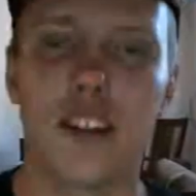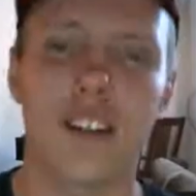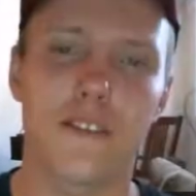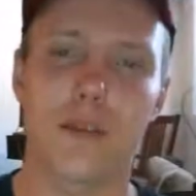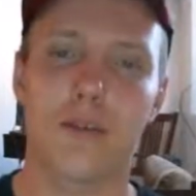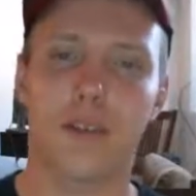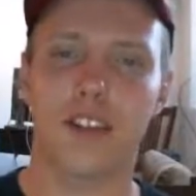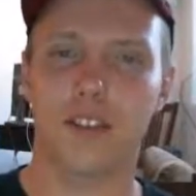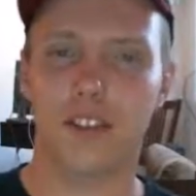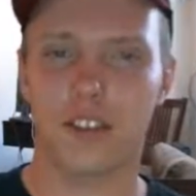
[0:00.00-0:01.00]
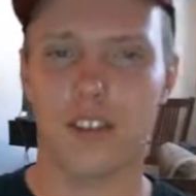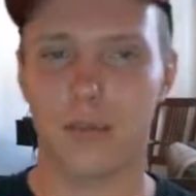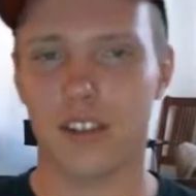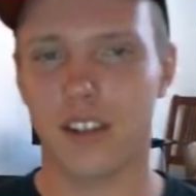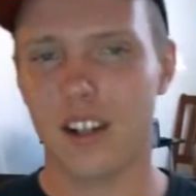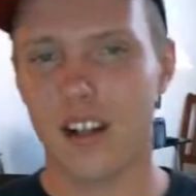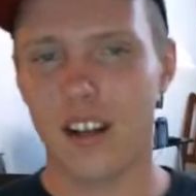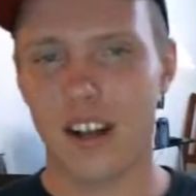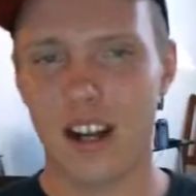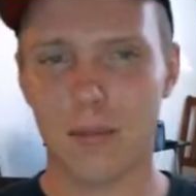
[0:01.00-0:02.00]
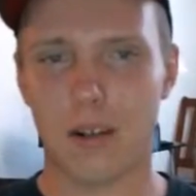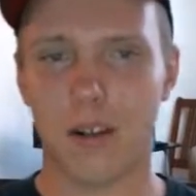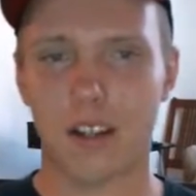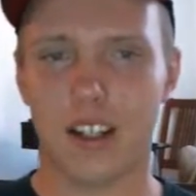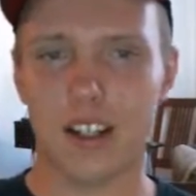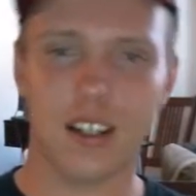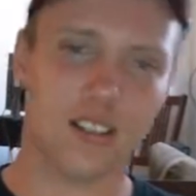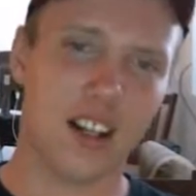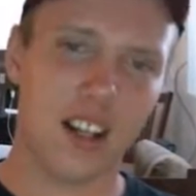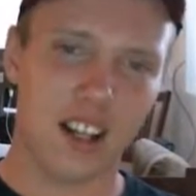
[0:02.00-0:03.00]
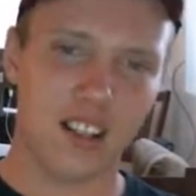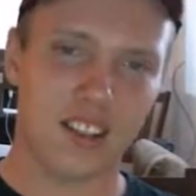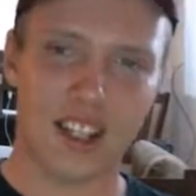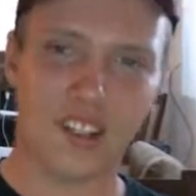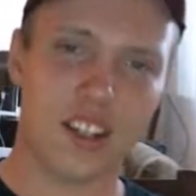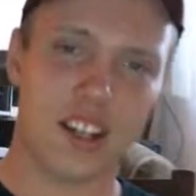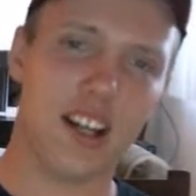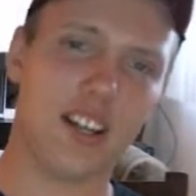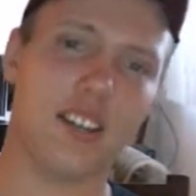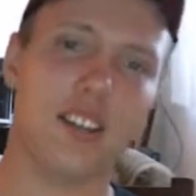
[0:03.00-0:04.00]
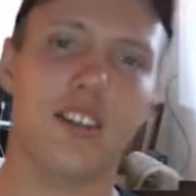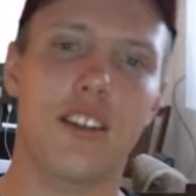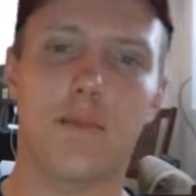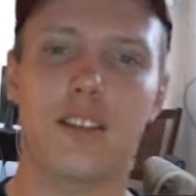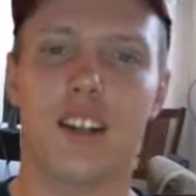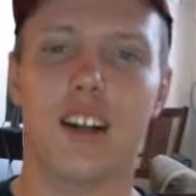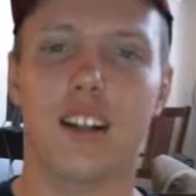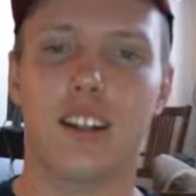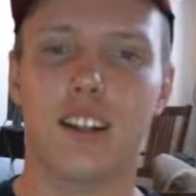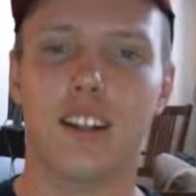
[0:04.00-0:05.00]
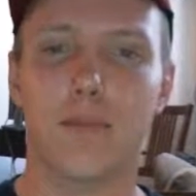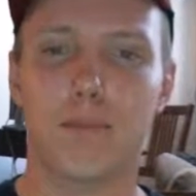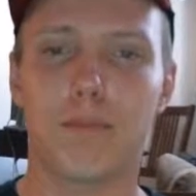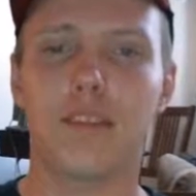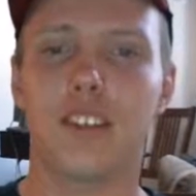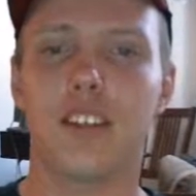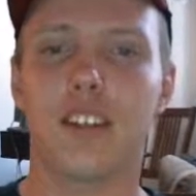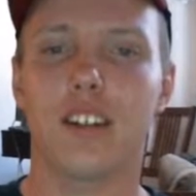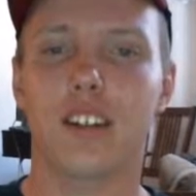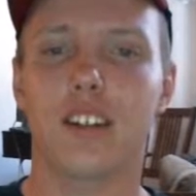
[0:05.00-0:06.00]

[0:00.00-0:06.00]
This has been Minnesota Dipper. I'm out, guys. Catch you guys on the dip side. See you later.